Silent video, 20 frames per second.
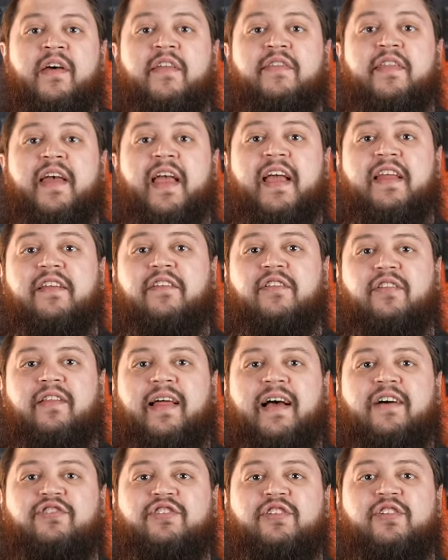The handle
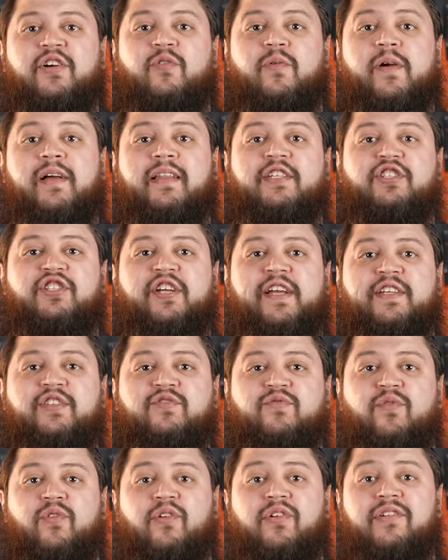allows you to quickly change
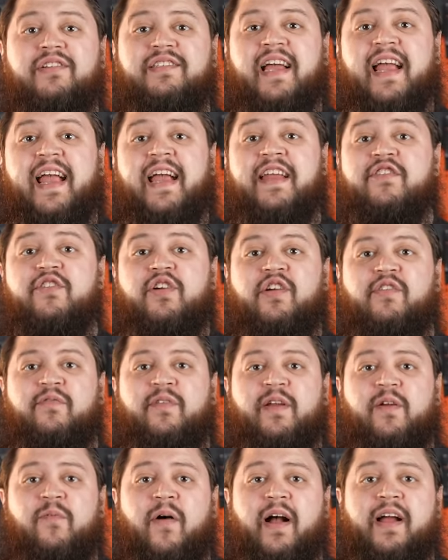rolls, and you can
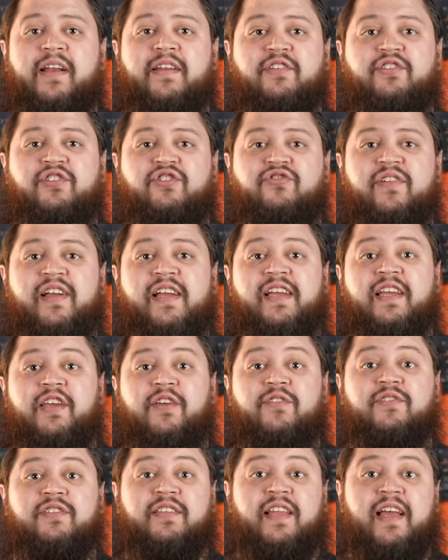rewind your string
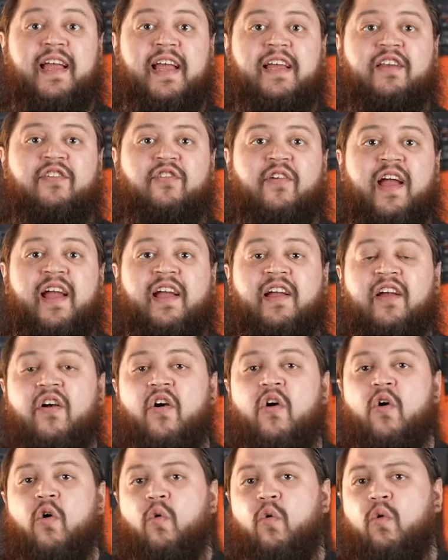using the hand crank,
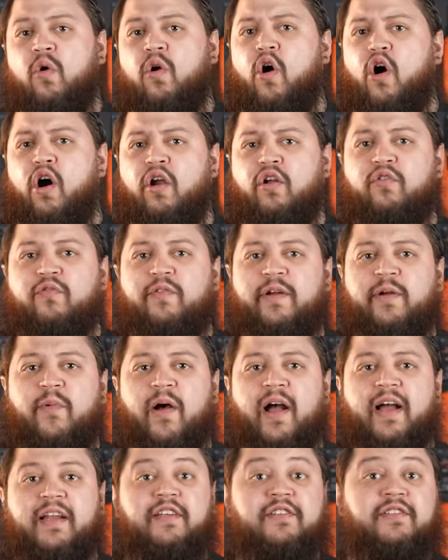or auto
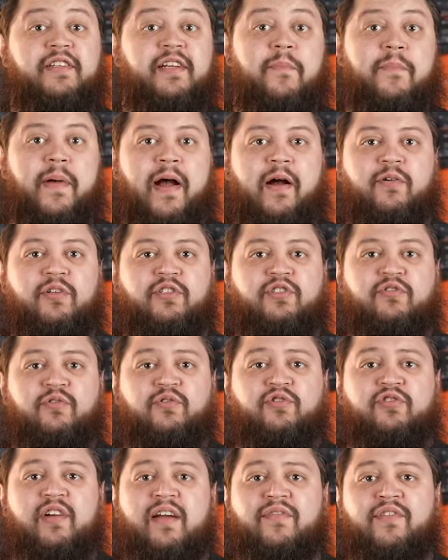rewind using a power
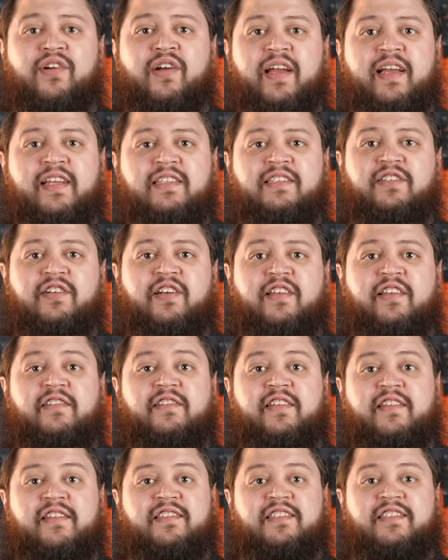screwdriver inserted
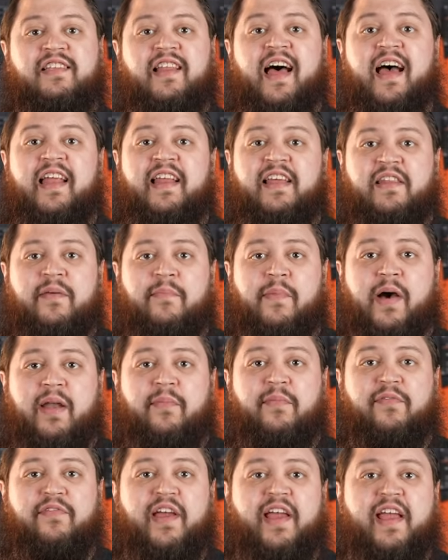into the slot in the
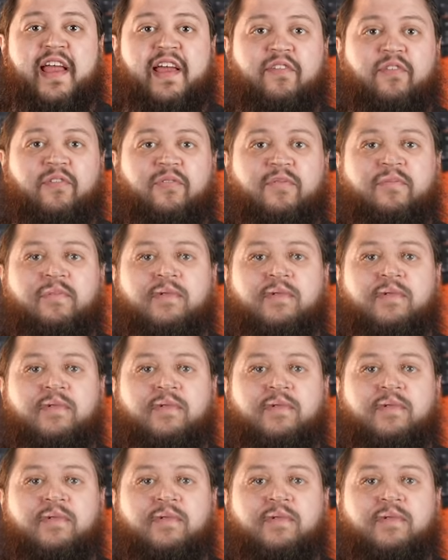bottom of the handle.